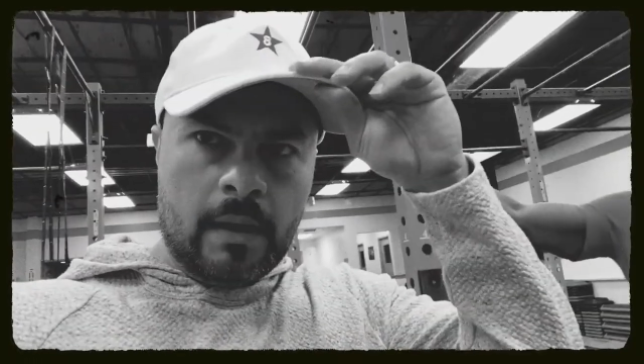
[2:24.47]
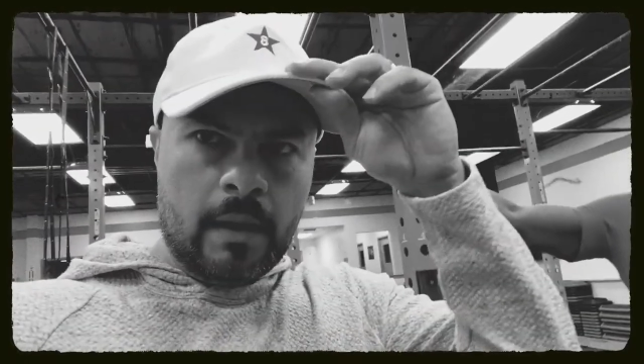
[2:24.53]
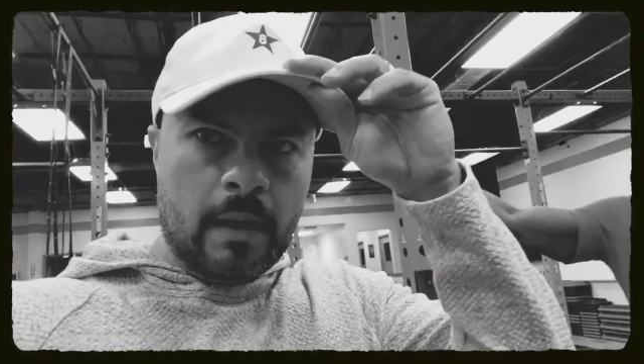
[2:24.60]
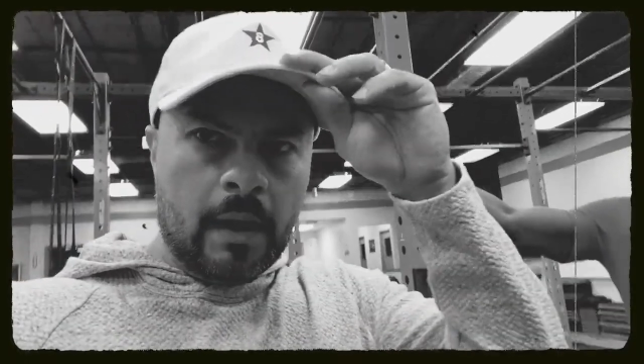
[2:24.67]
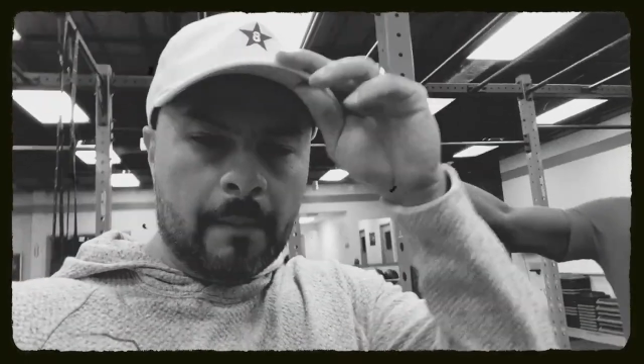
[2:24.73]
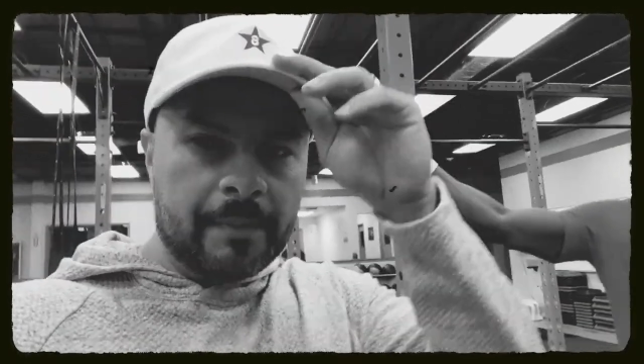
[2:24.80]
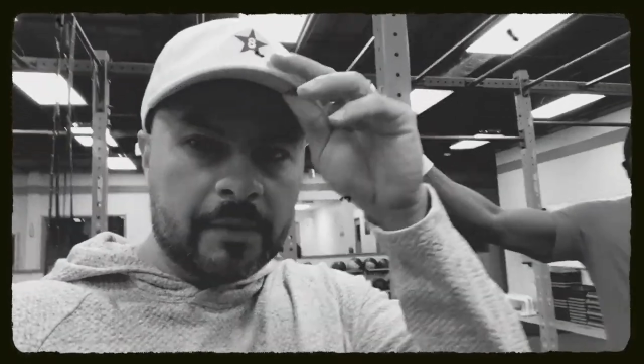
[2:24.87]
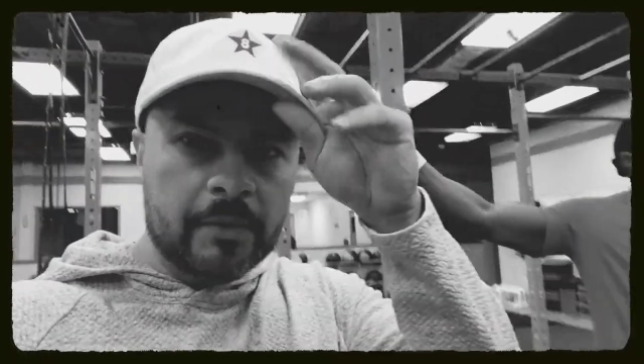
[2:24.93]

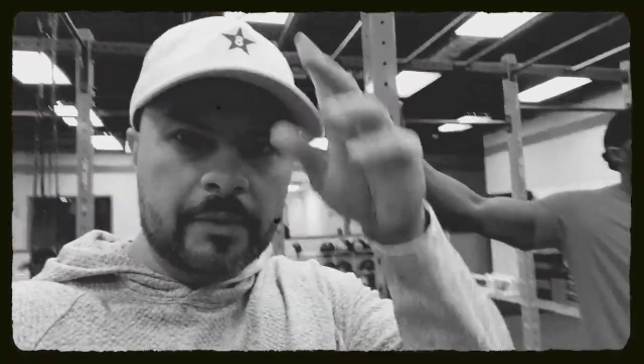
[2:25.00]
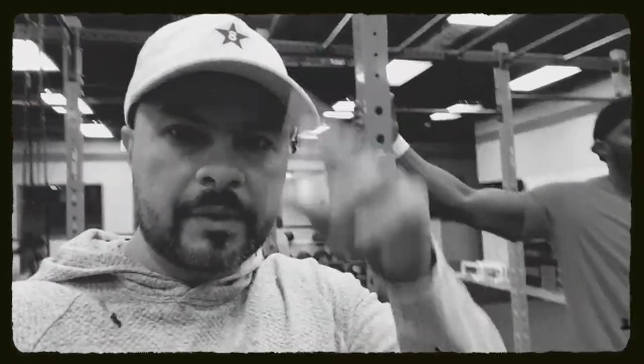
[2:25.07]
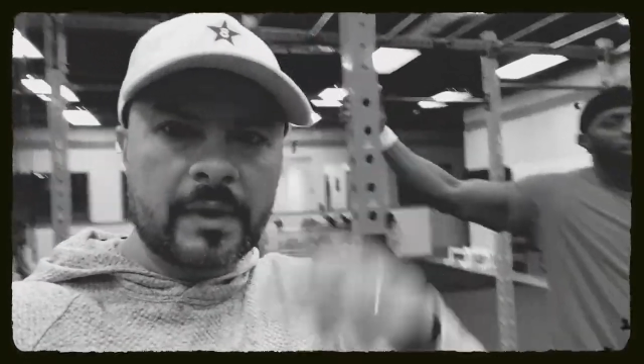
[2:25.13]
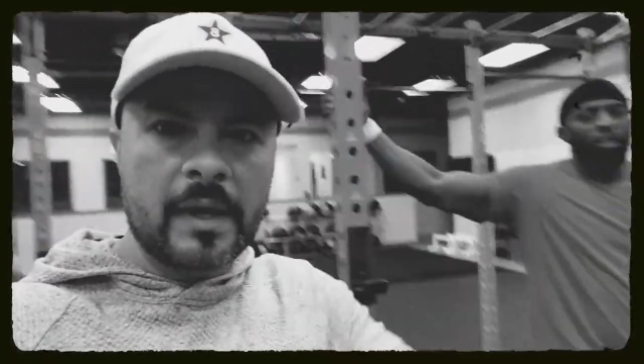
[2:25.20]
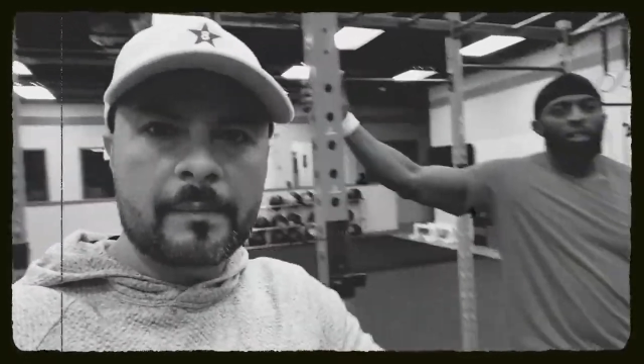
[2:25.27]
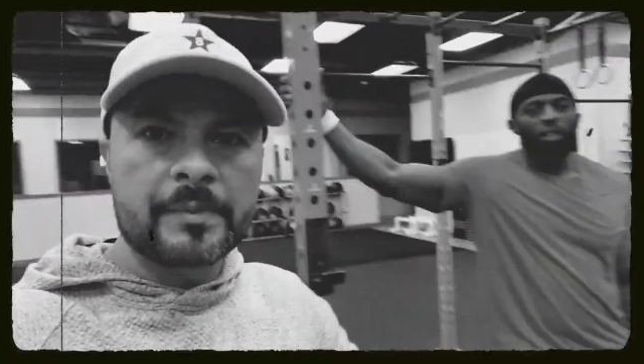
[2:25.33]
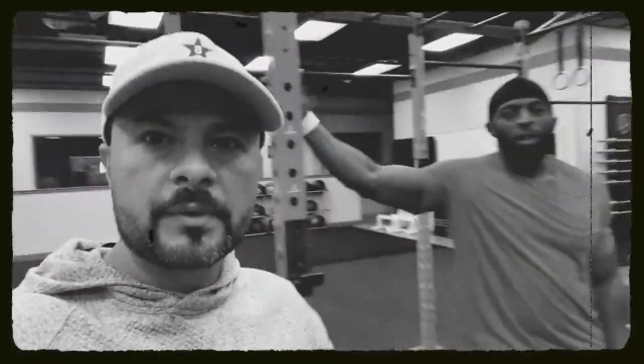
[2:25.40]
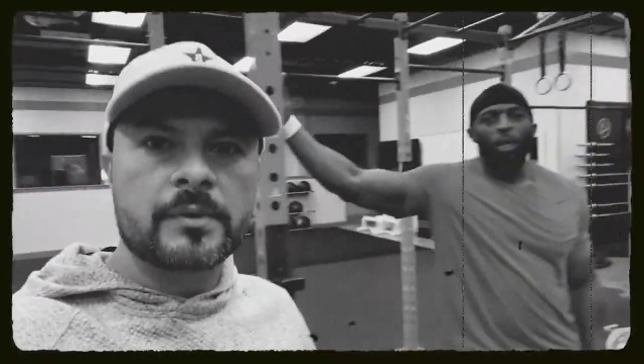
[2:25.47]
Happy New Year,
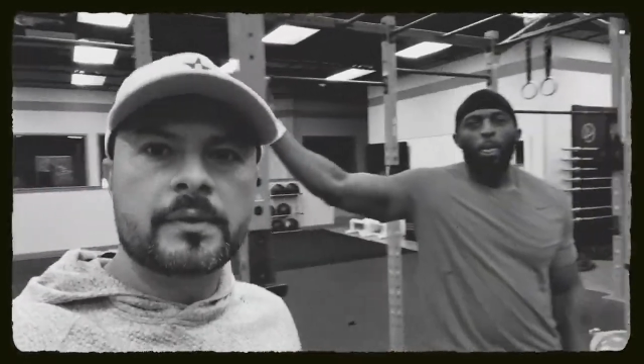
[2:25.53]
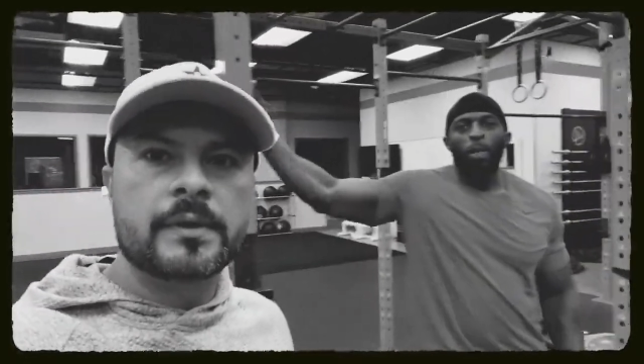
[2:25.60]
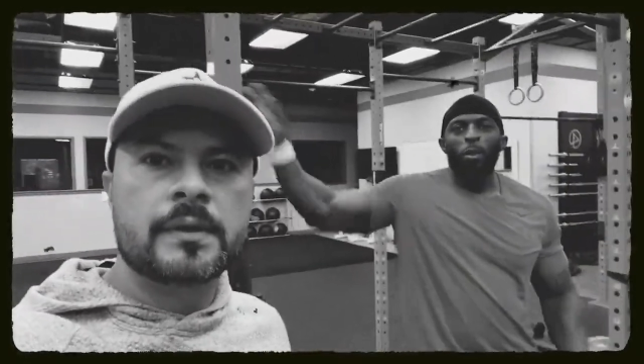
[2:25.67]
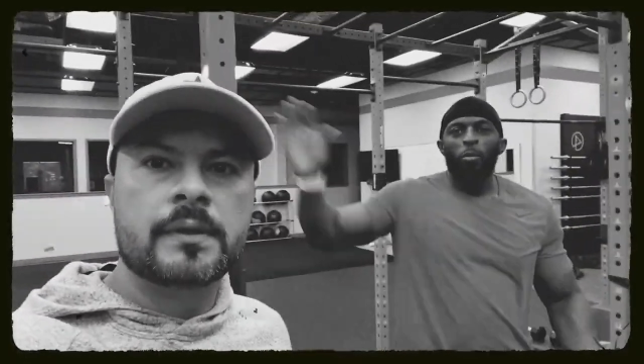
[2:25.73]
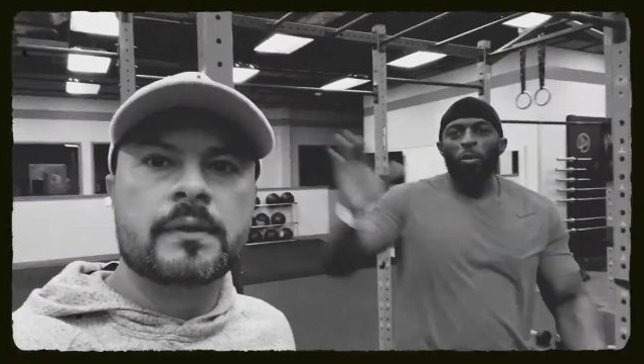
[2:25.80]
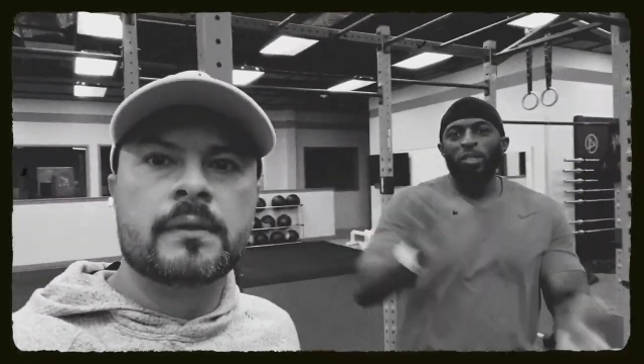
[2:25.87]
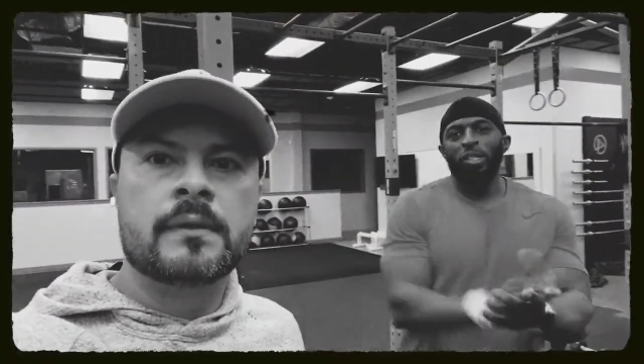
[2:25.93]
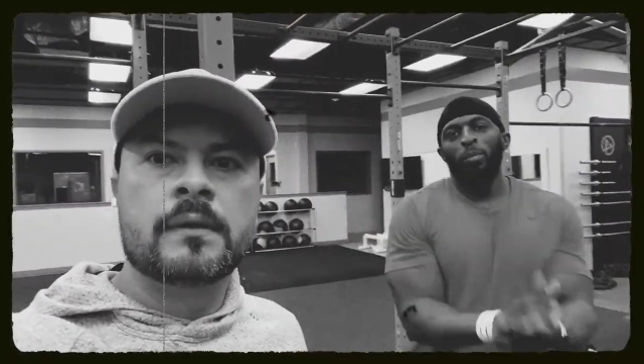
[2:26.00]
Happy New
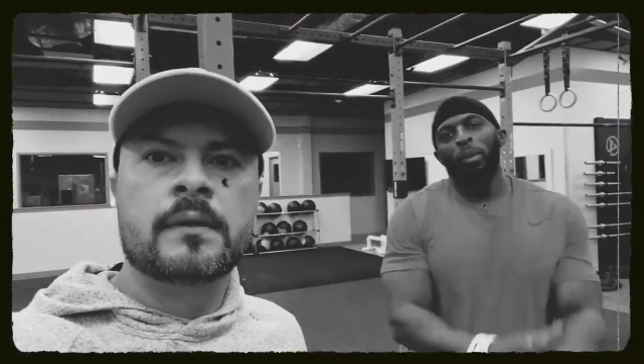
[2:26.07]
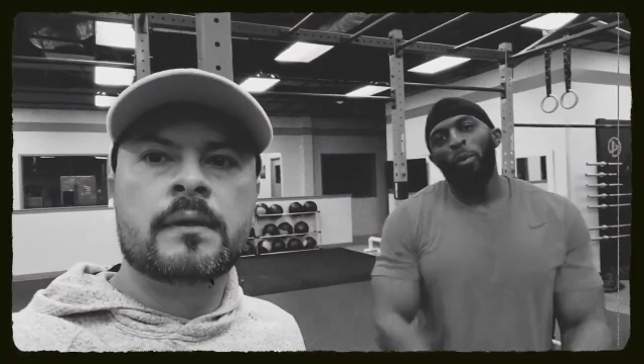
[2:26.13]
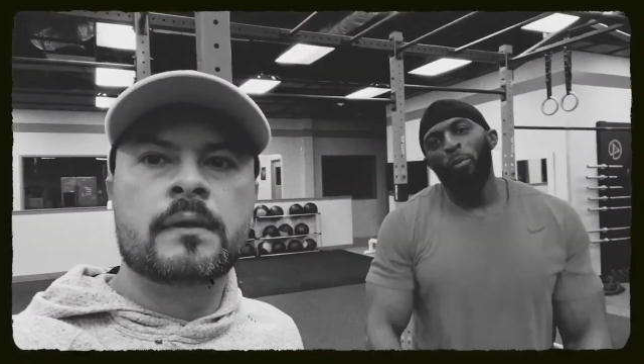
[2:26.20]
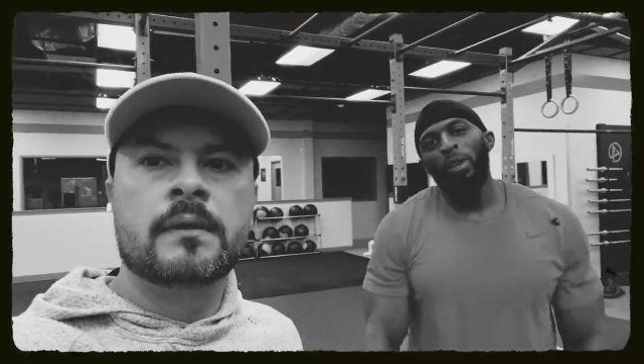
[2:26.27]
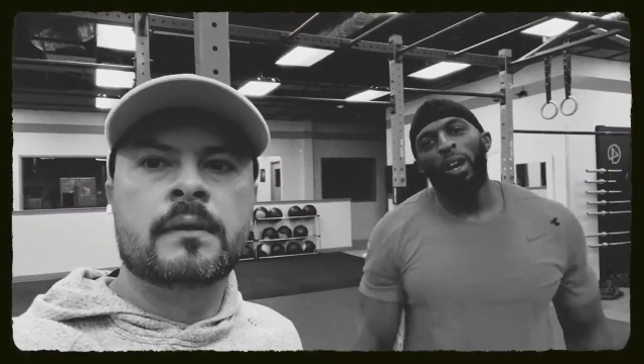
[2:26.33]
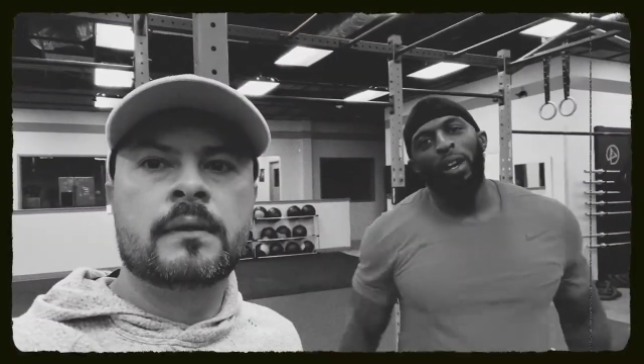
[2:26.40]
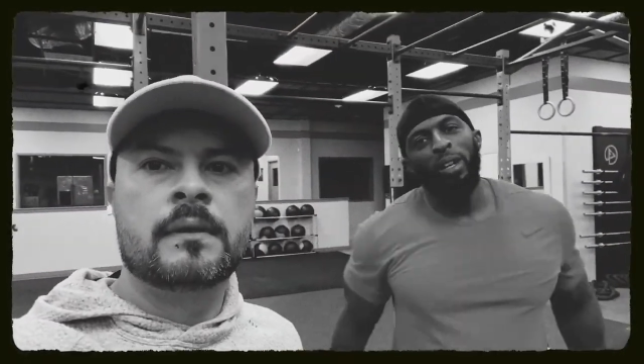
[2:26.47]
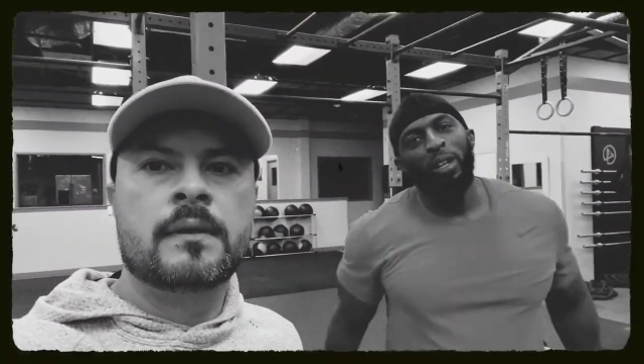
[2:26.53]
Year. What's up, man? We
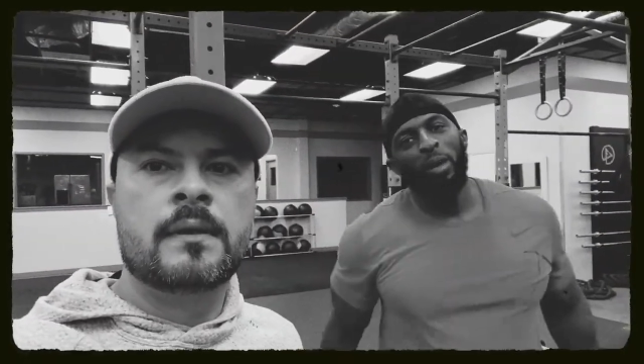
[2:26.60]
are here,